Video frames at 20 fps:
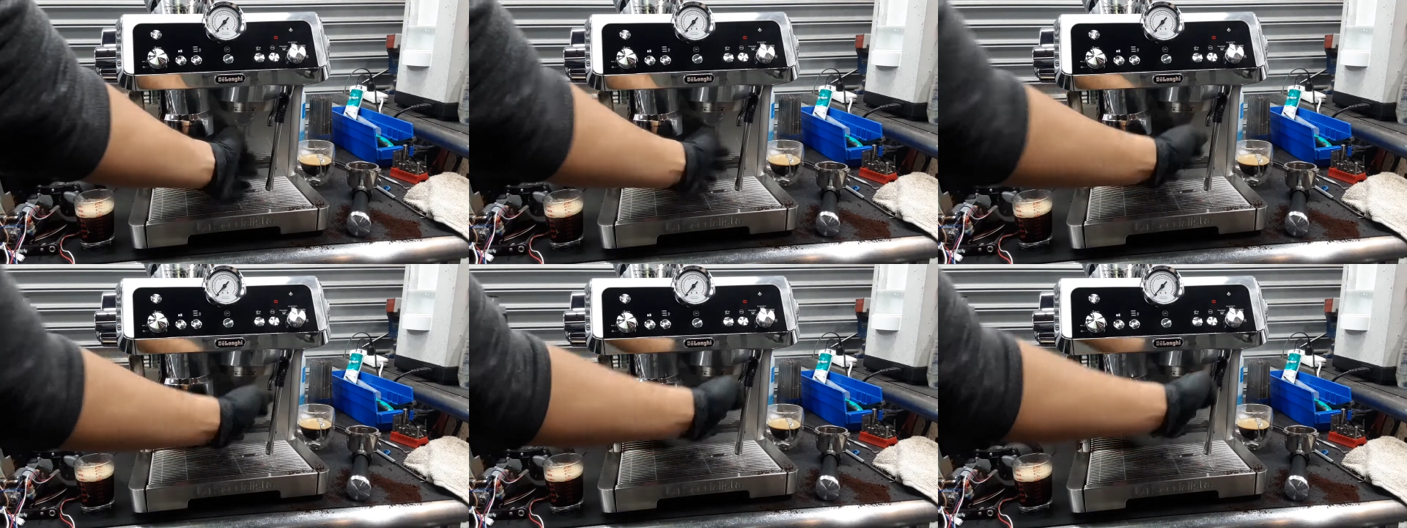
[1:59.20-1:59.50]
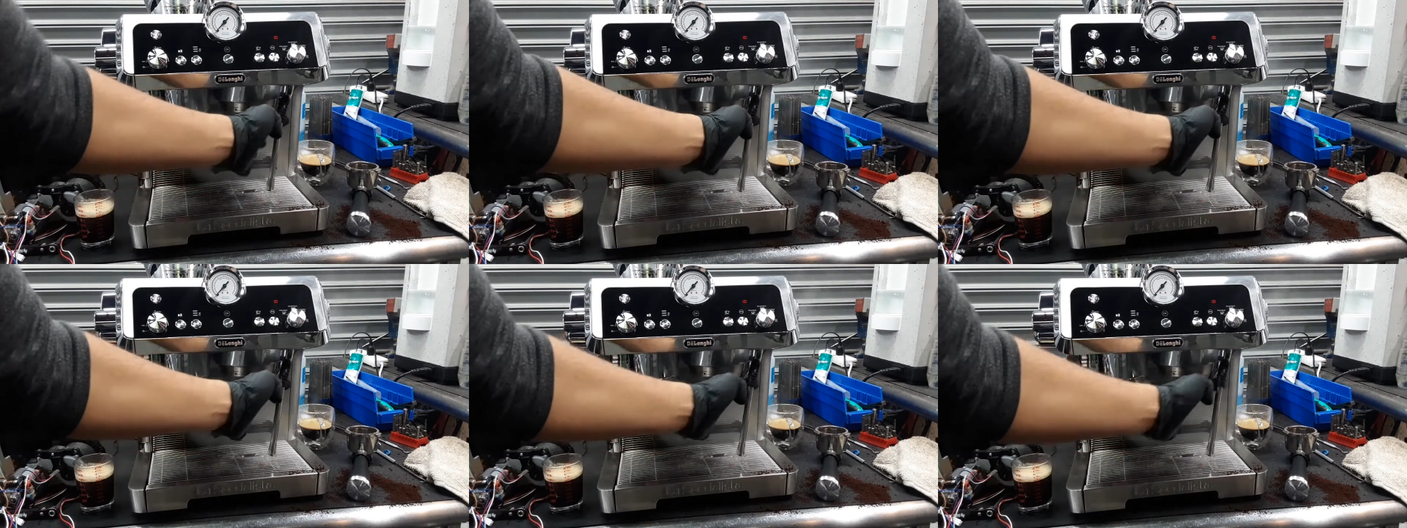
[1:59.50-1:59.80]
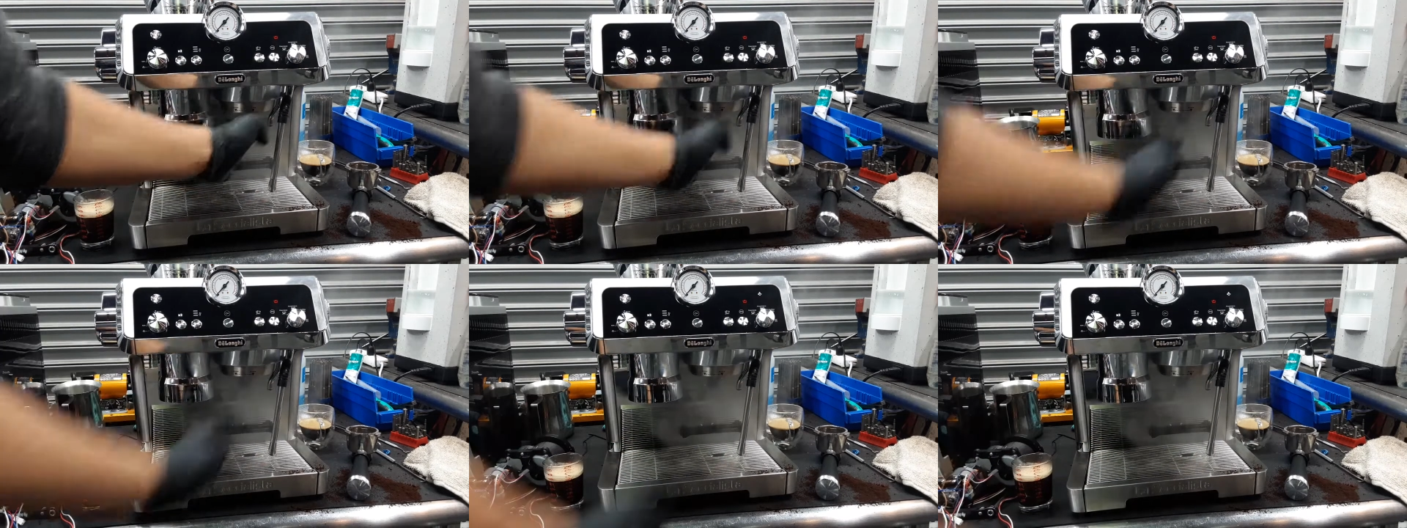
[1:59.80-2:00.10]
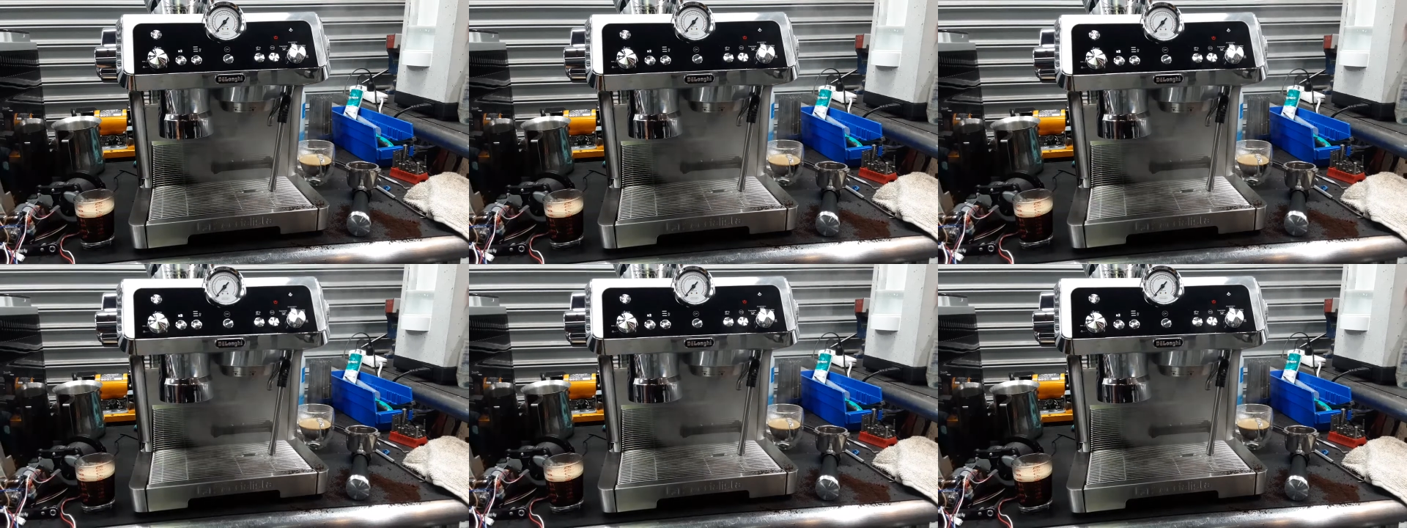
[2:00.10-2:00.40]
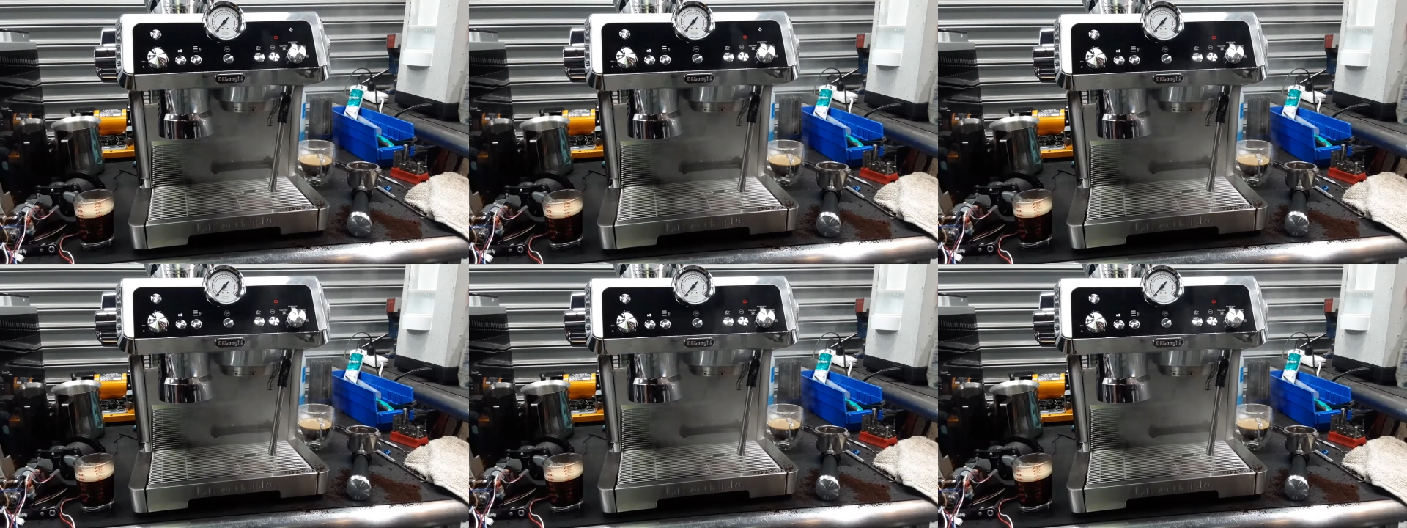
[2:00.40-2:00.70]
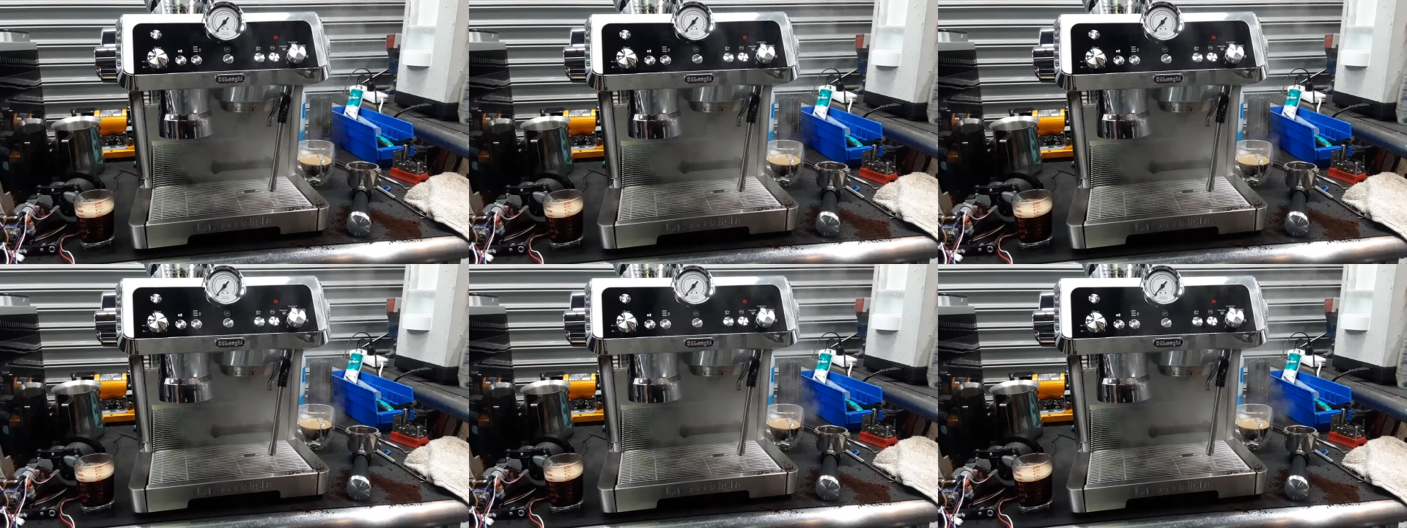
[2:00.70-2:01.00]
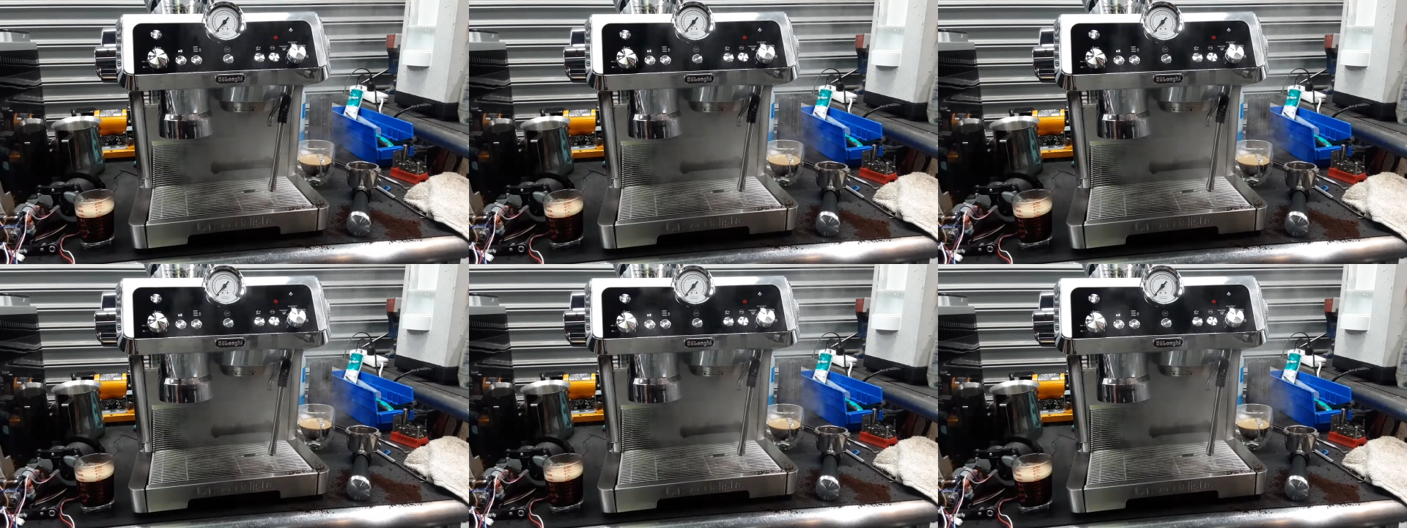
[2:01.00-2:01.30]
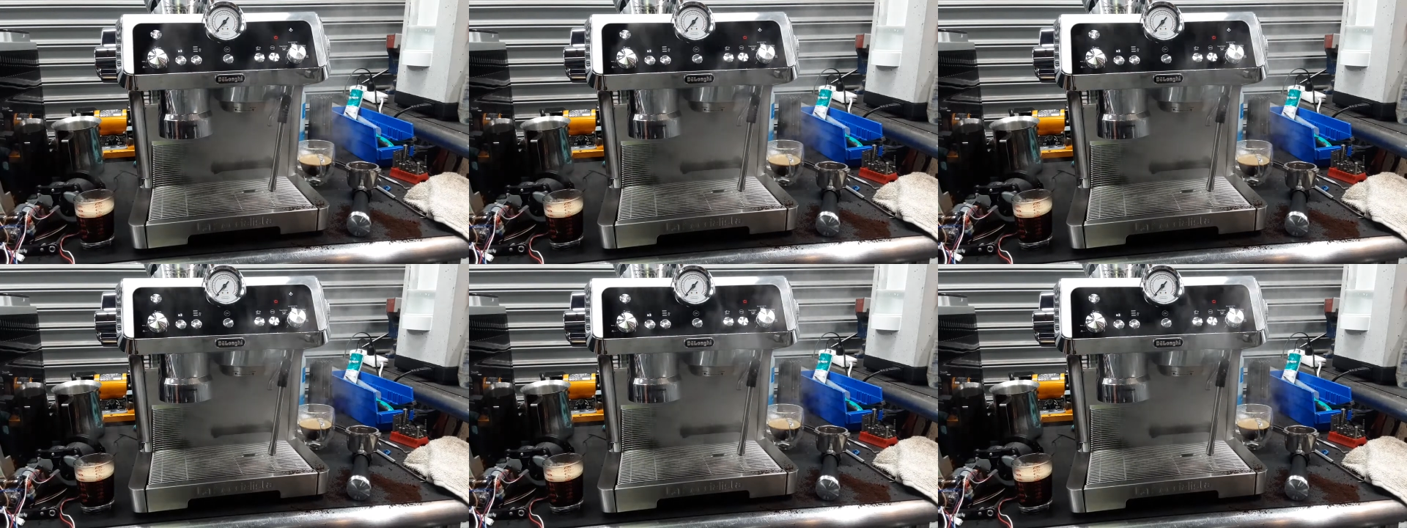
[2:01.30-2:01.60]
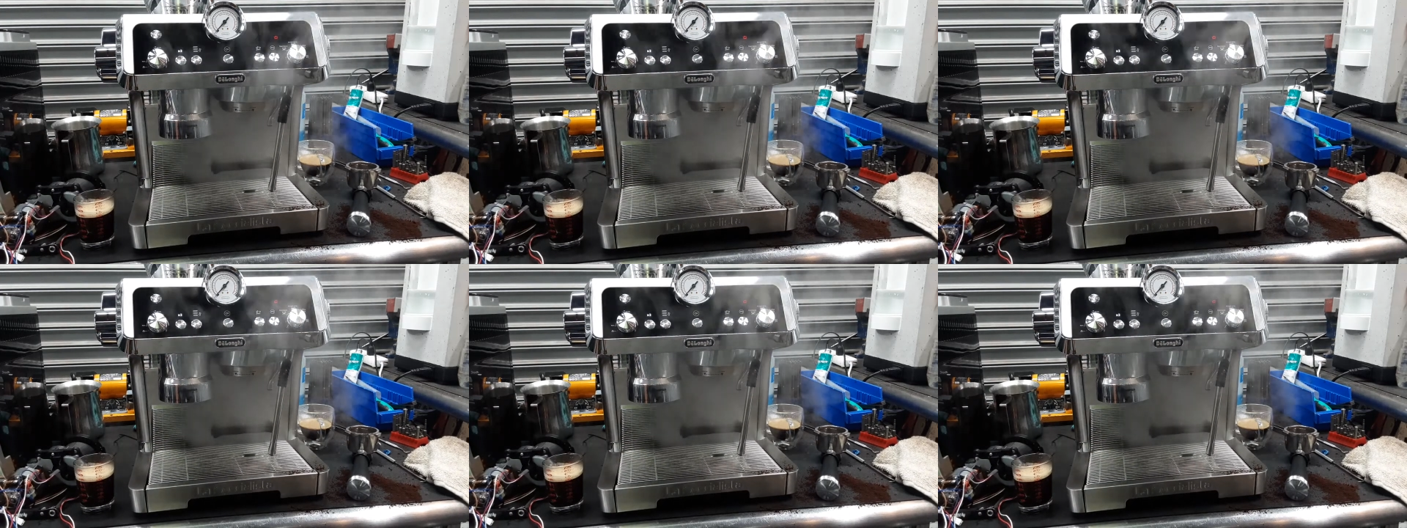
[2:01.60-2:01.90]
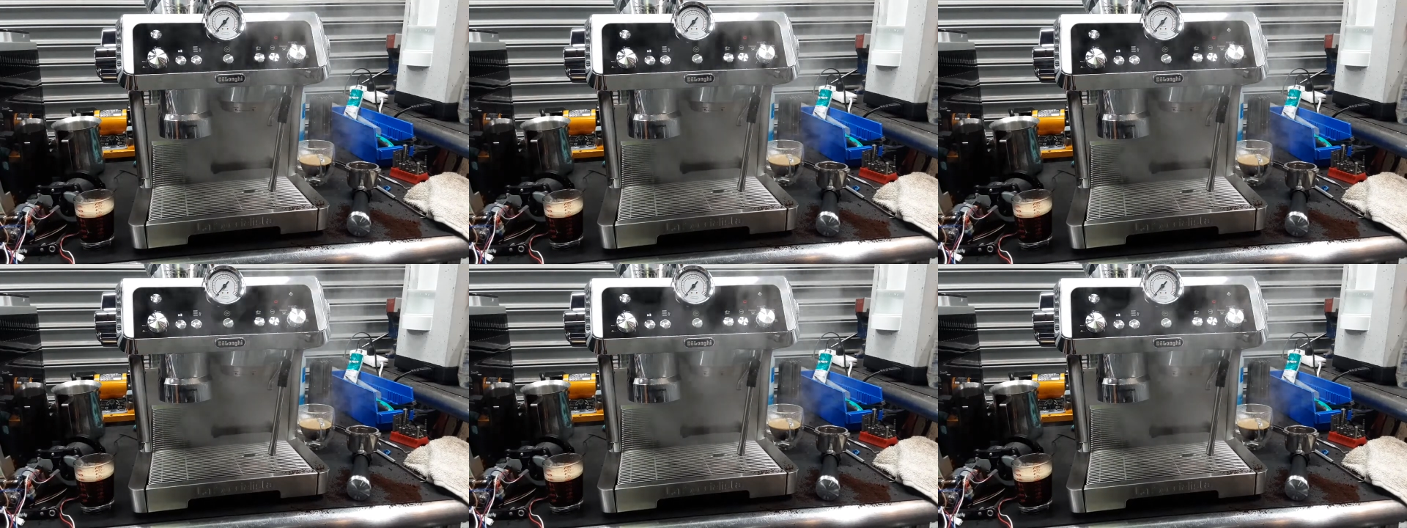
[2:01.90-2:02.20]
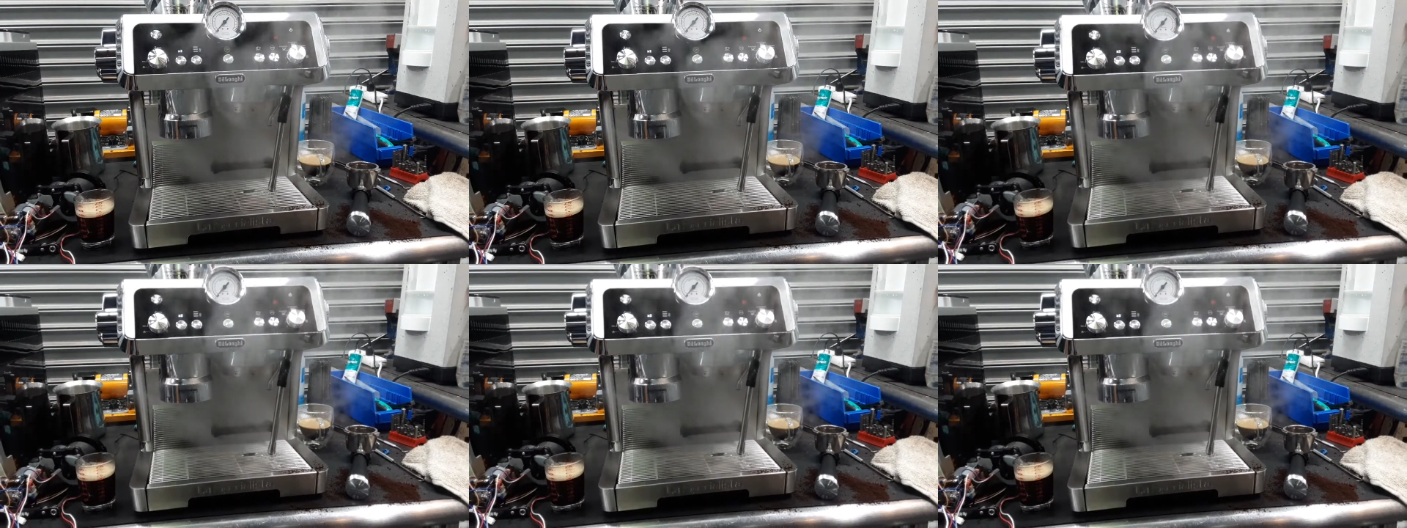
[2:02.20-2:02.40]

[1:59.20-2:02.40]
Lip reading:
No face is visible, so there are no lips to read.